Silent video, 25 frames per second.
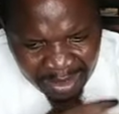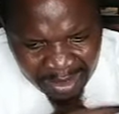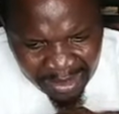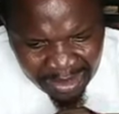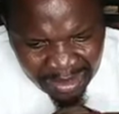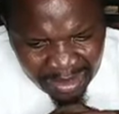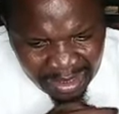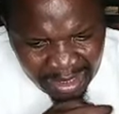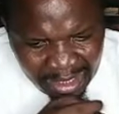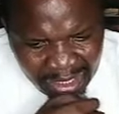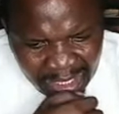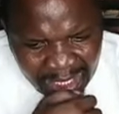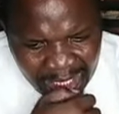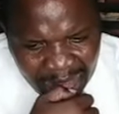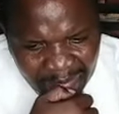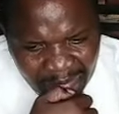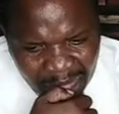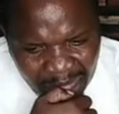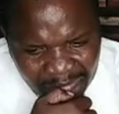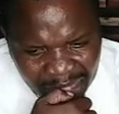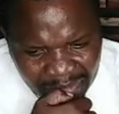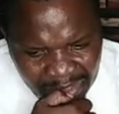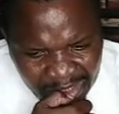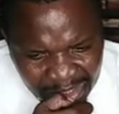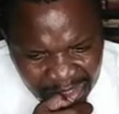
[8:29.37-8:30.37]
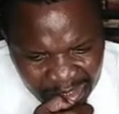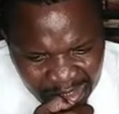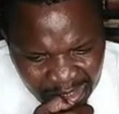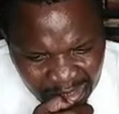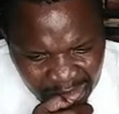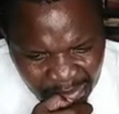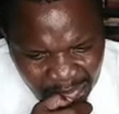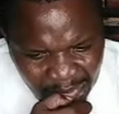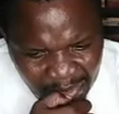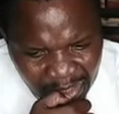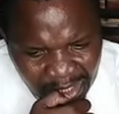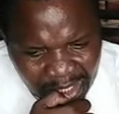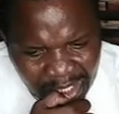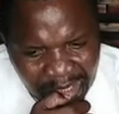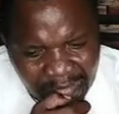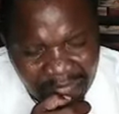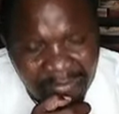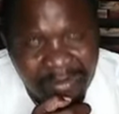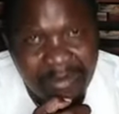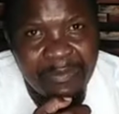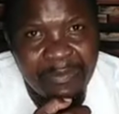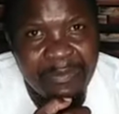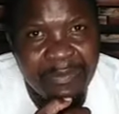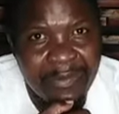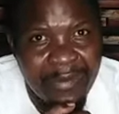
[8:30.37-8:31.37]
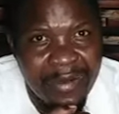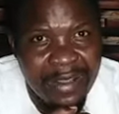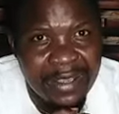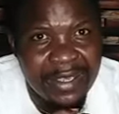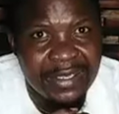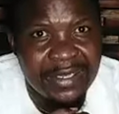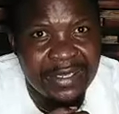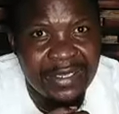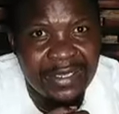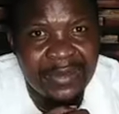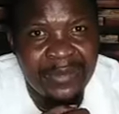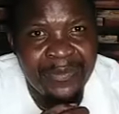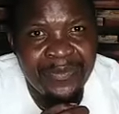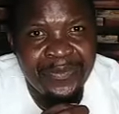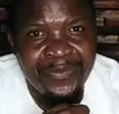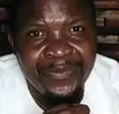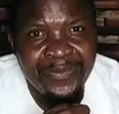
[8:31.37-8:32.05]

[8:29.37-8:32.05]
In the name of Jesus, we give you praise.